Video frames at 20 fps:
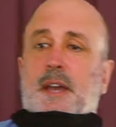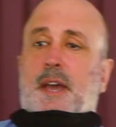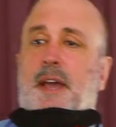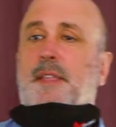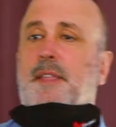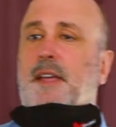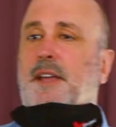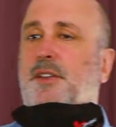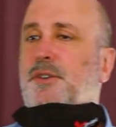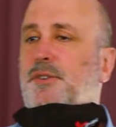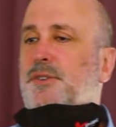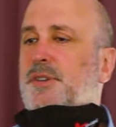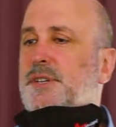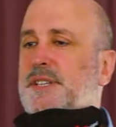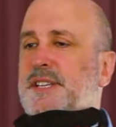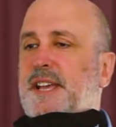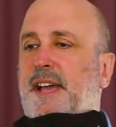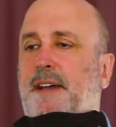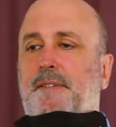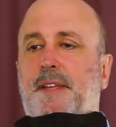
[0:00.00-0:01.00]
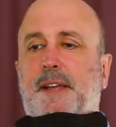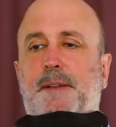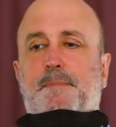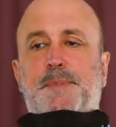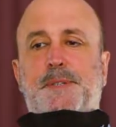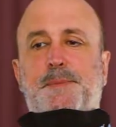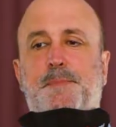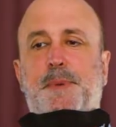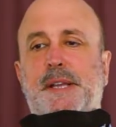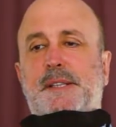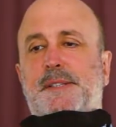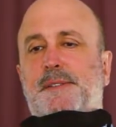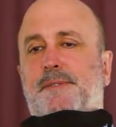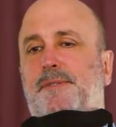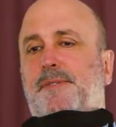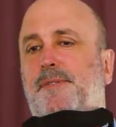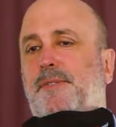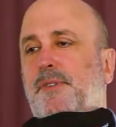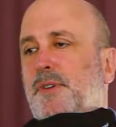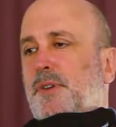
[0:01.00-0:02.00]
And that you just have that
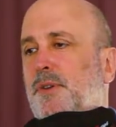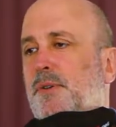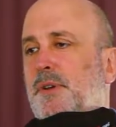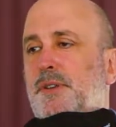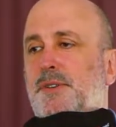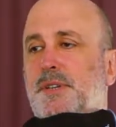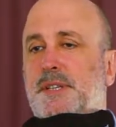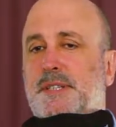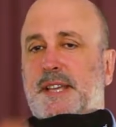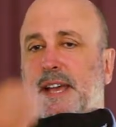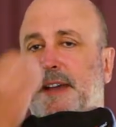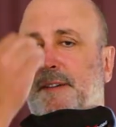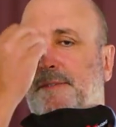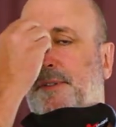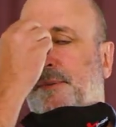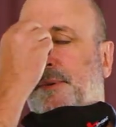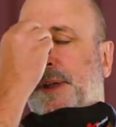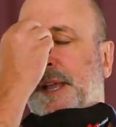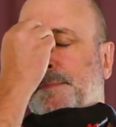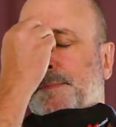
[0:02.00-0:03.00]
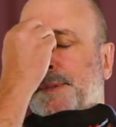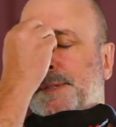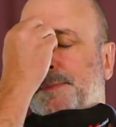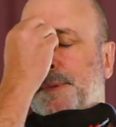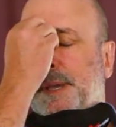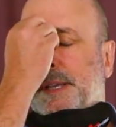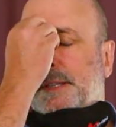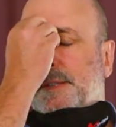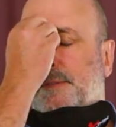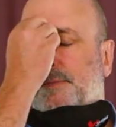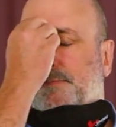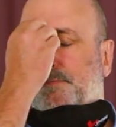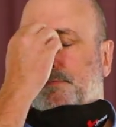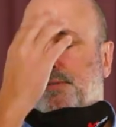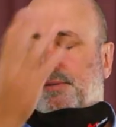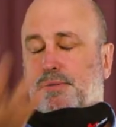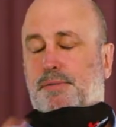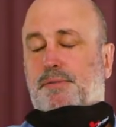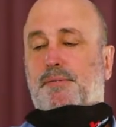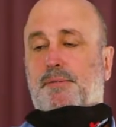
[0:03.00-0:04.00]
perspective. You can just have the right perspective,
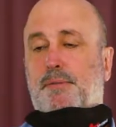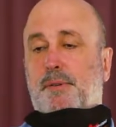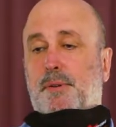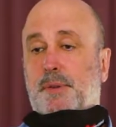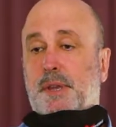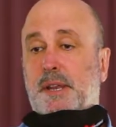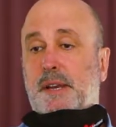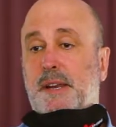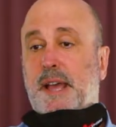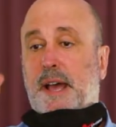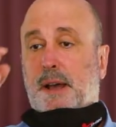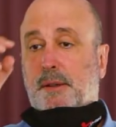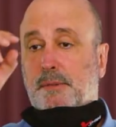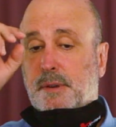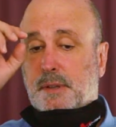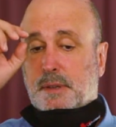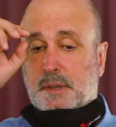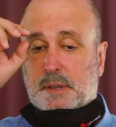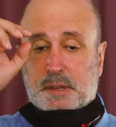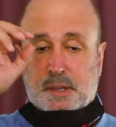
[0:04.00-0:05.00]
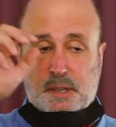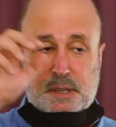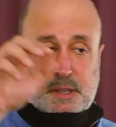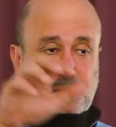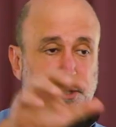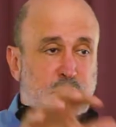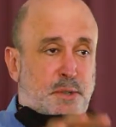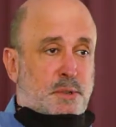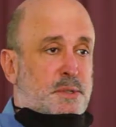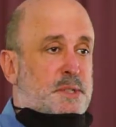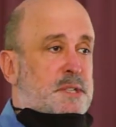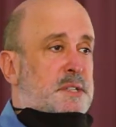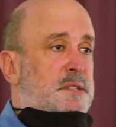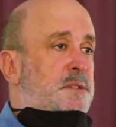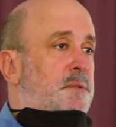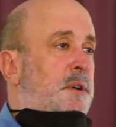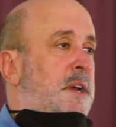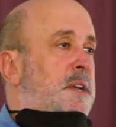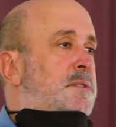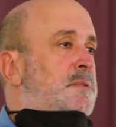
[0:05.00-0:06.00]
looking down into your
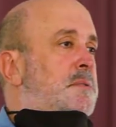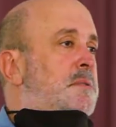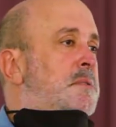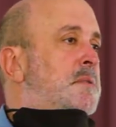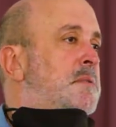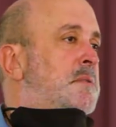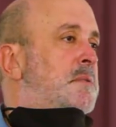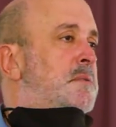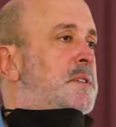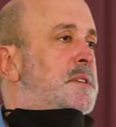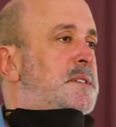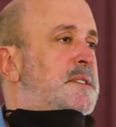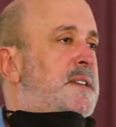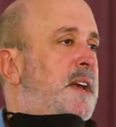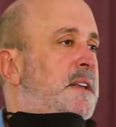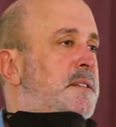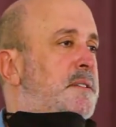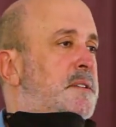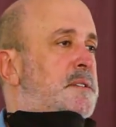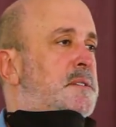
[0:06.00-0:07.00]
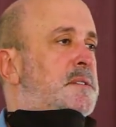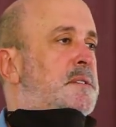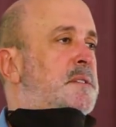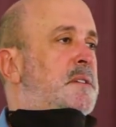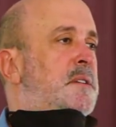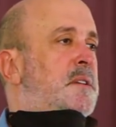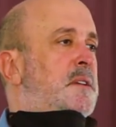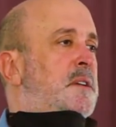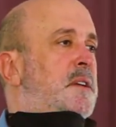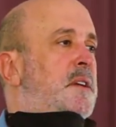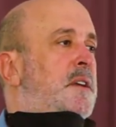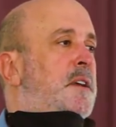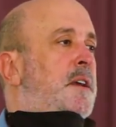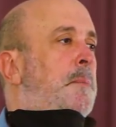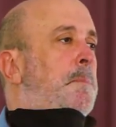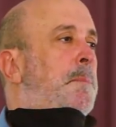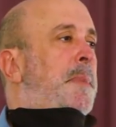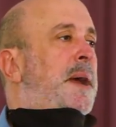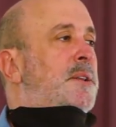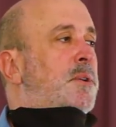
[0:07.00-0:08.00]
situation. Yeah. Just like this.
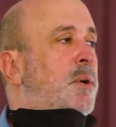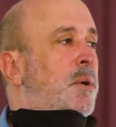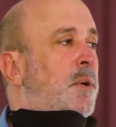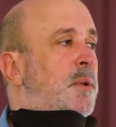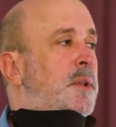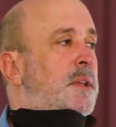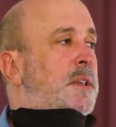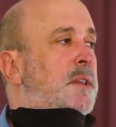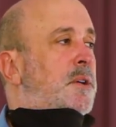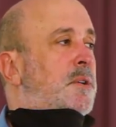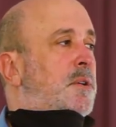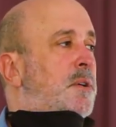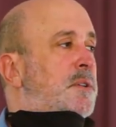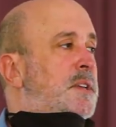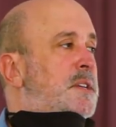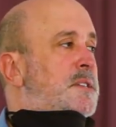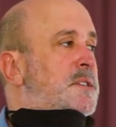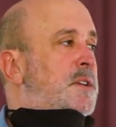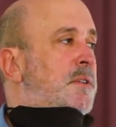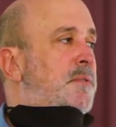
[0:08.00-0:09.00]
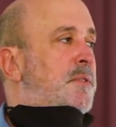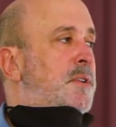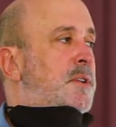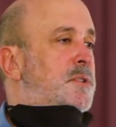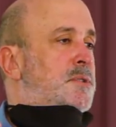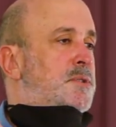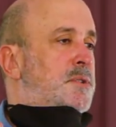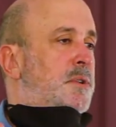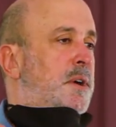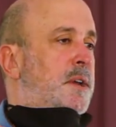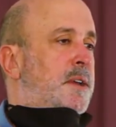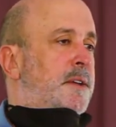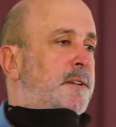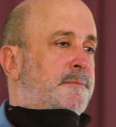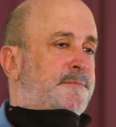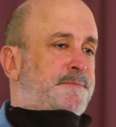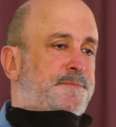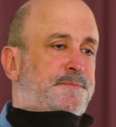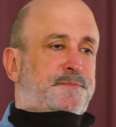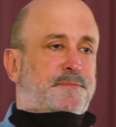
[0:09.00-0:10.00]
But all in the context of joy.
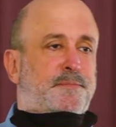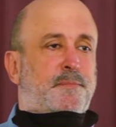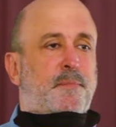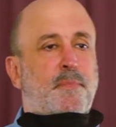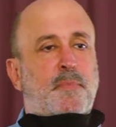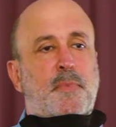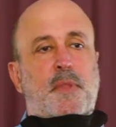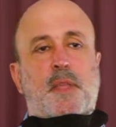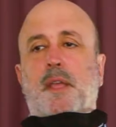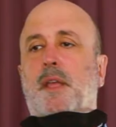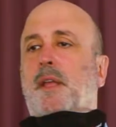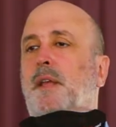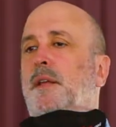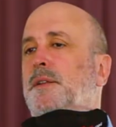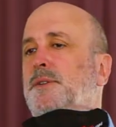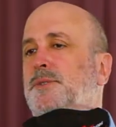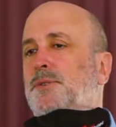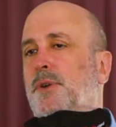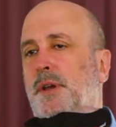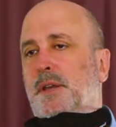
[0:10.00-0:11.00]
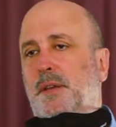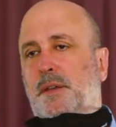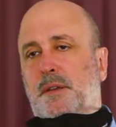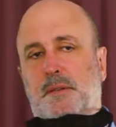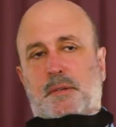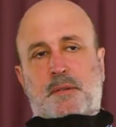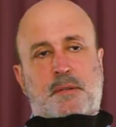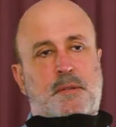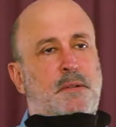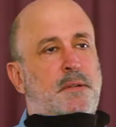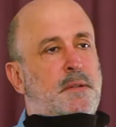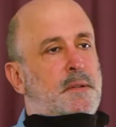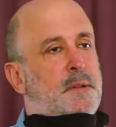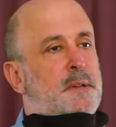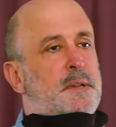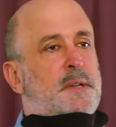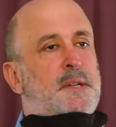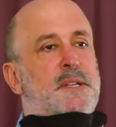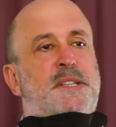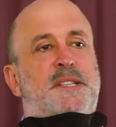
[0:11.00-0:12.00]
Joy.
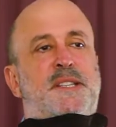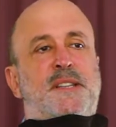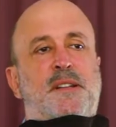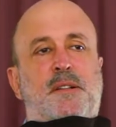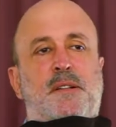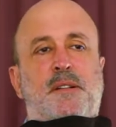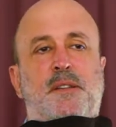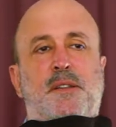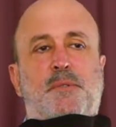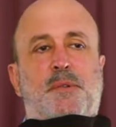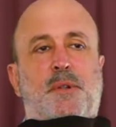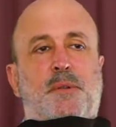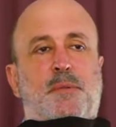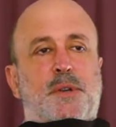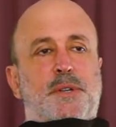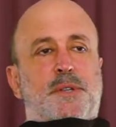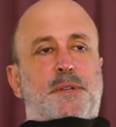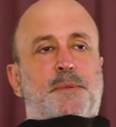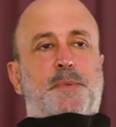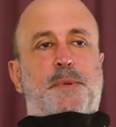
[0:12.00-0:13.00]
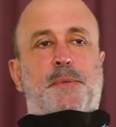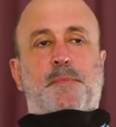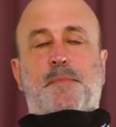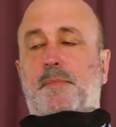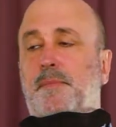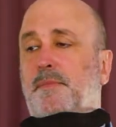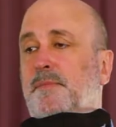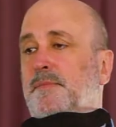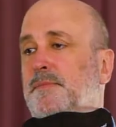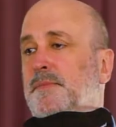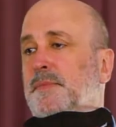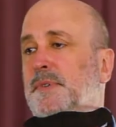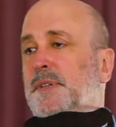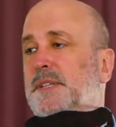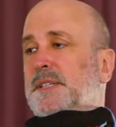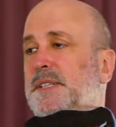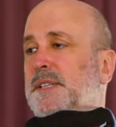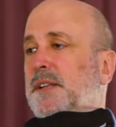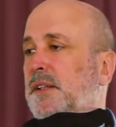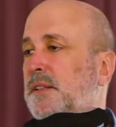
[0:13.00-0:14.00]
Still, you will worship Him.
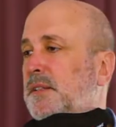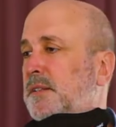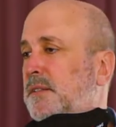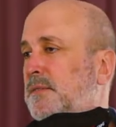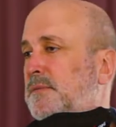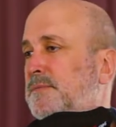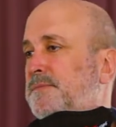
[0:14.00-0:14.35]
Still.